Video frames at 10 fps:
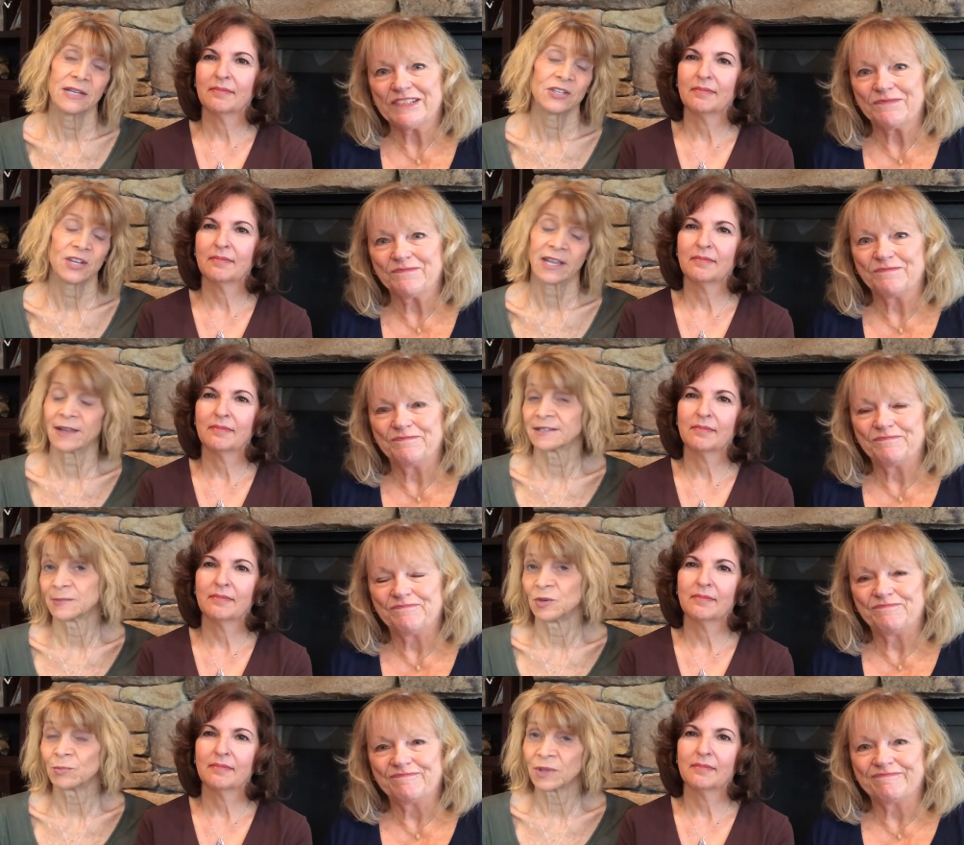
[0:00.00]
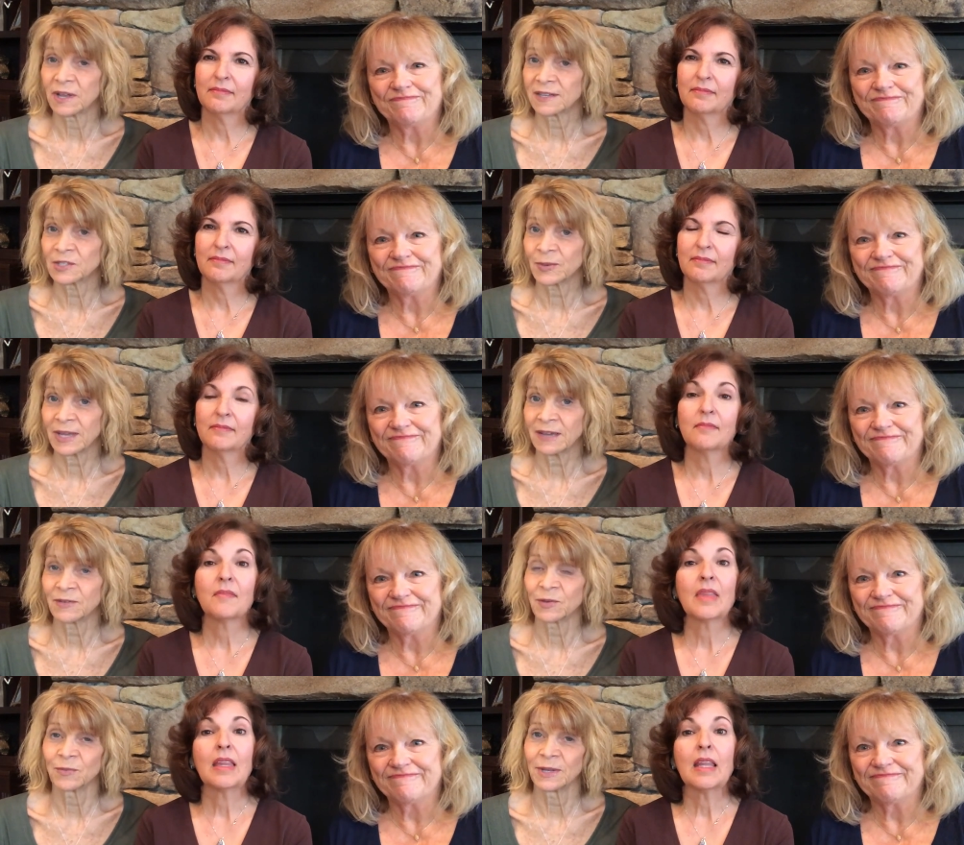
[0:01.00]
Speaker 1: check out some new blogs that we have.
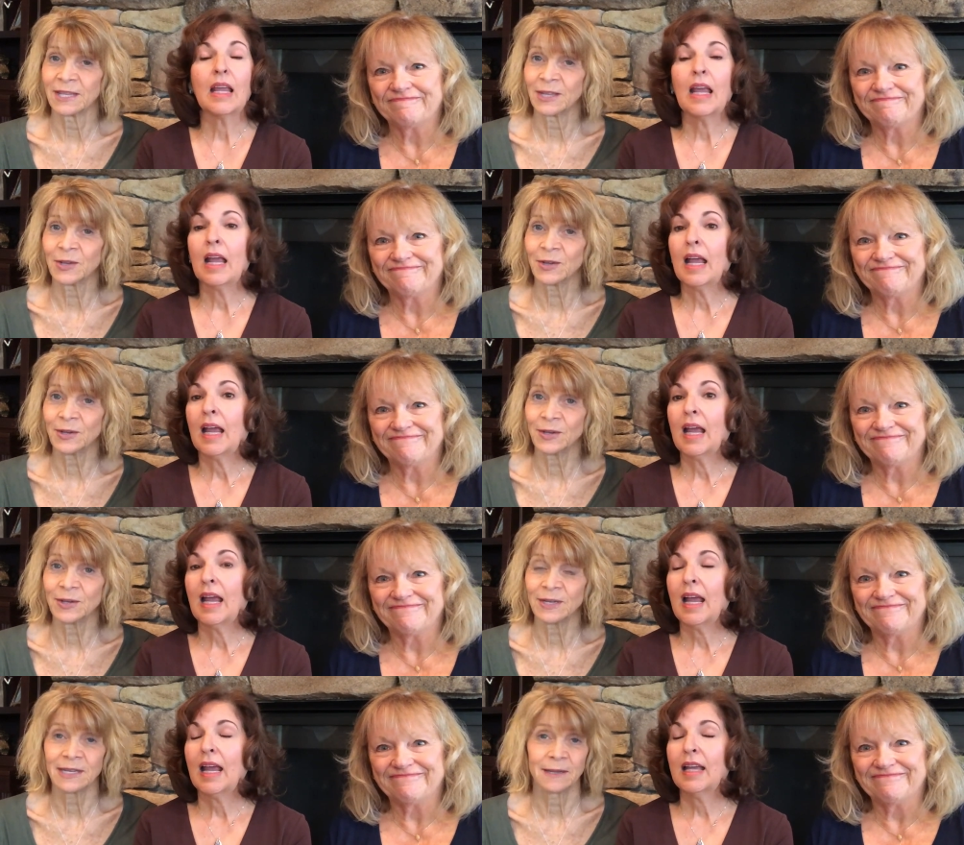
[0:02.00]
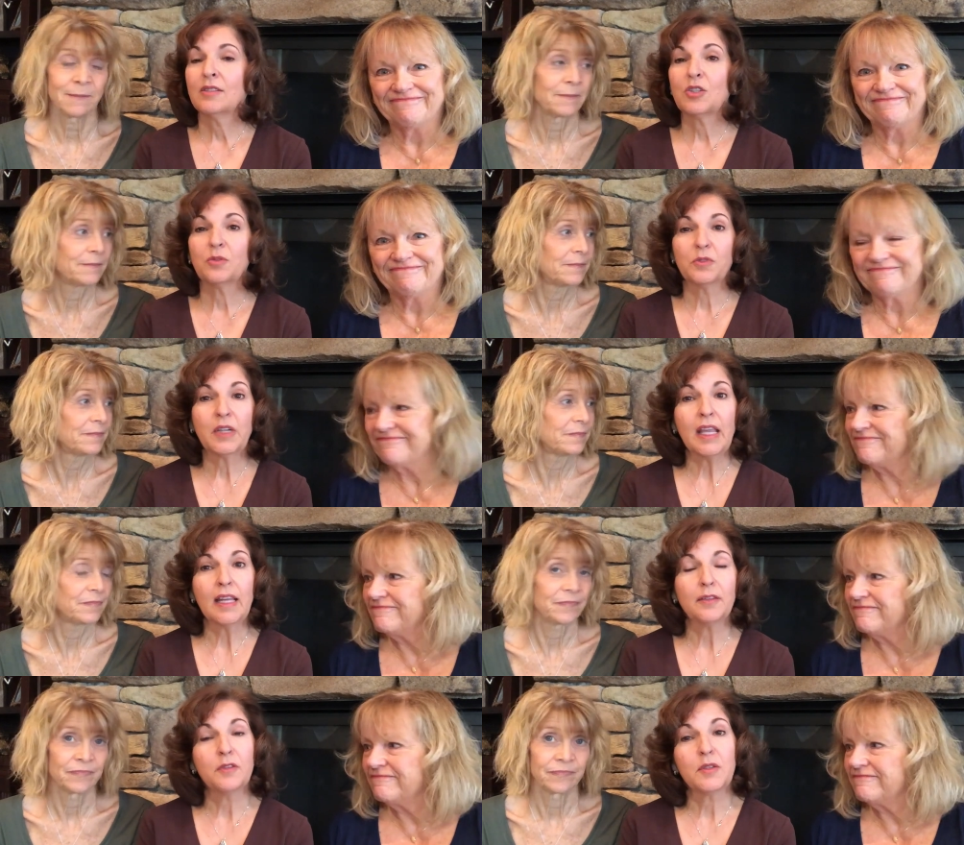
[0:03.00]
They're really good.
Speaker 2: And don't
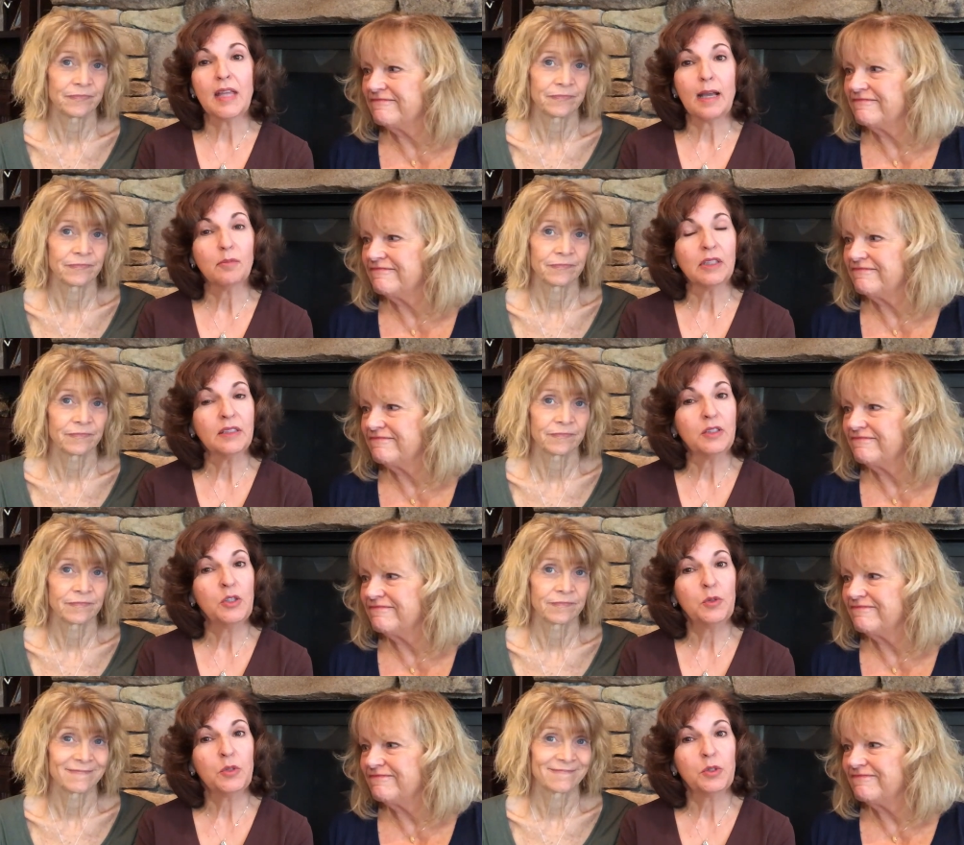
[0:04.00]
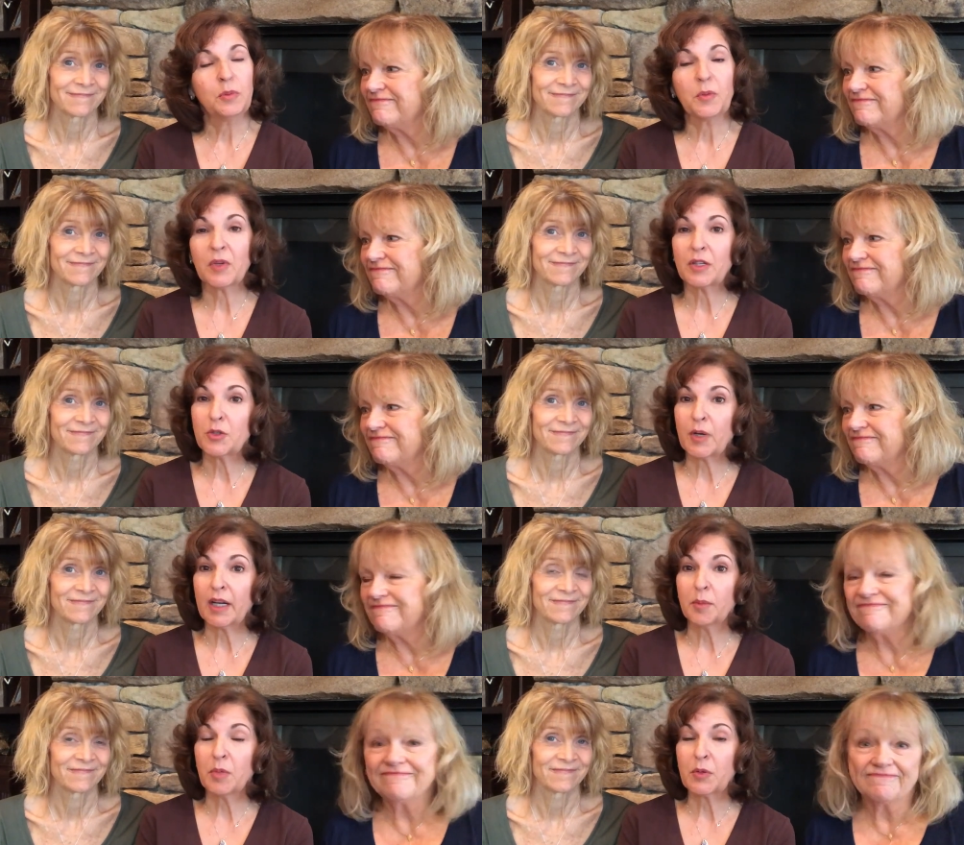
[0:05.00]
forget, if you dabble in YouTube and want to try
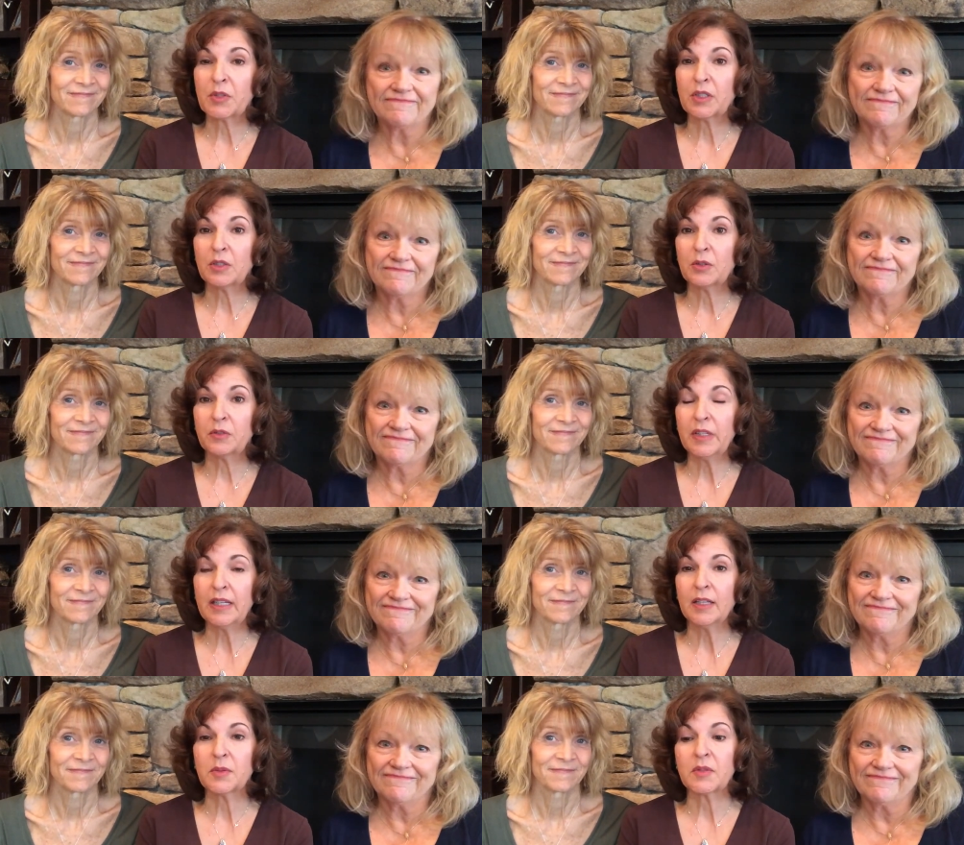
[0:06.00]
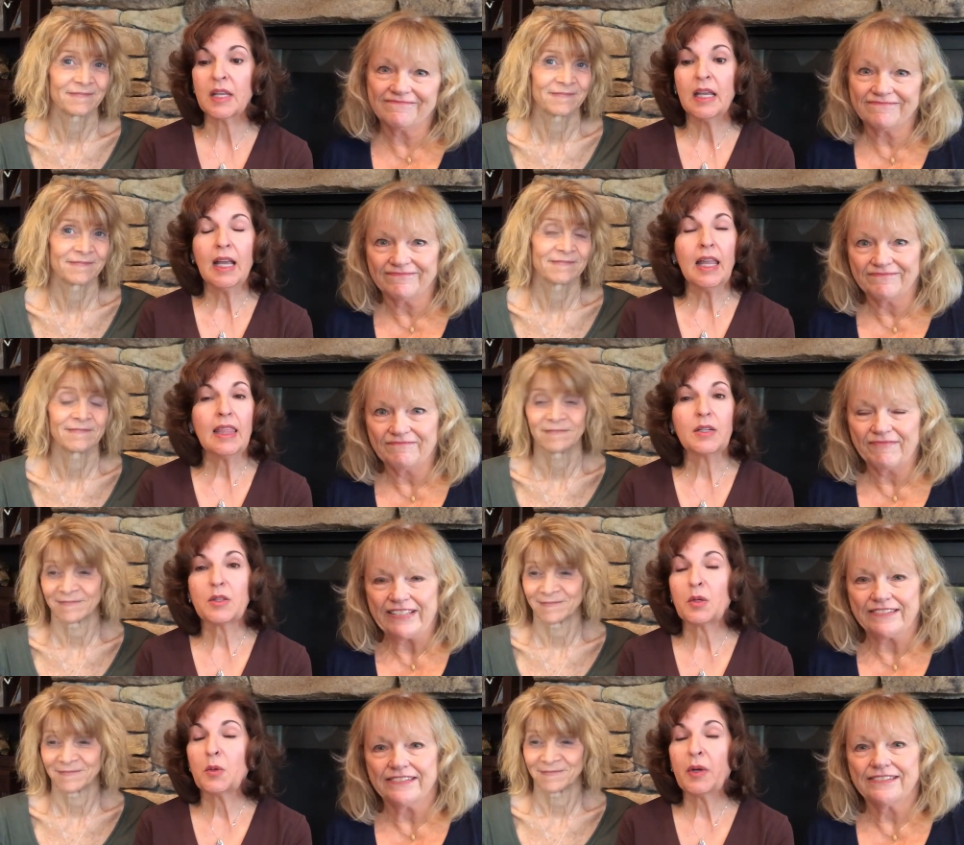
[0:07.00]
out posting your videos, there's
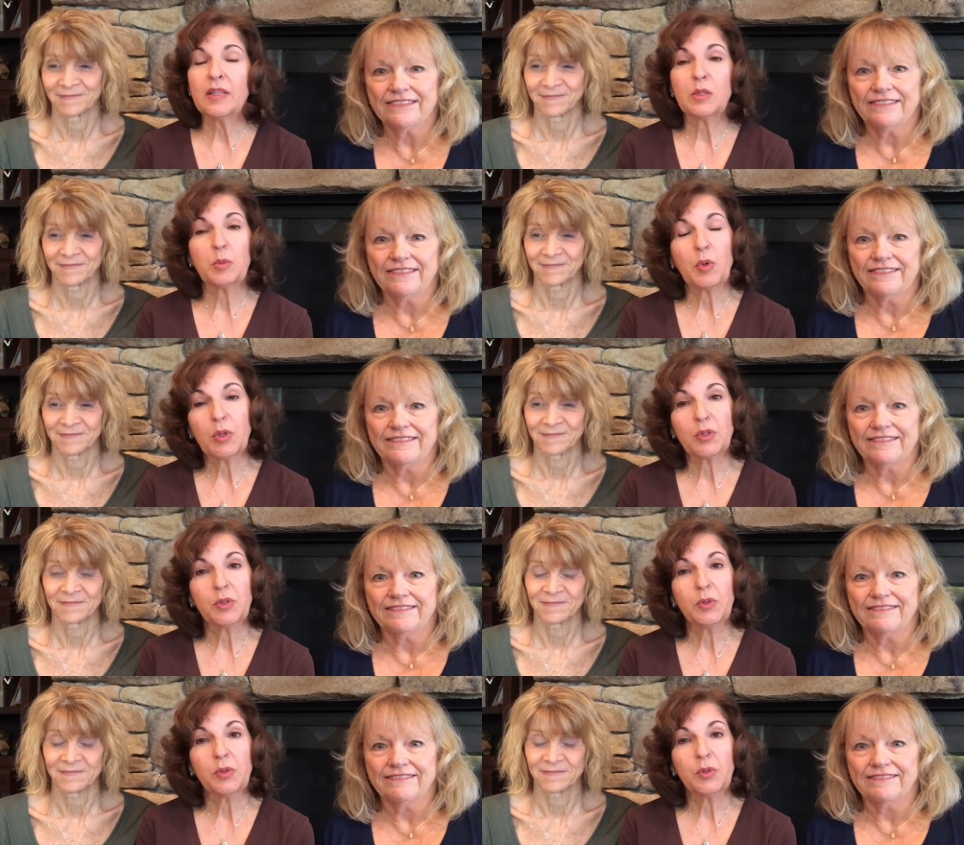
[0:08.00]
a great support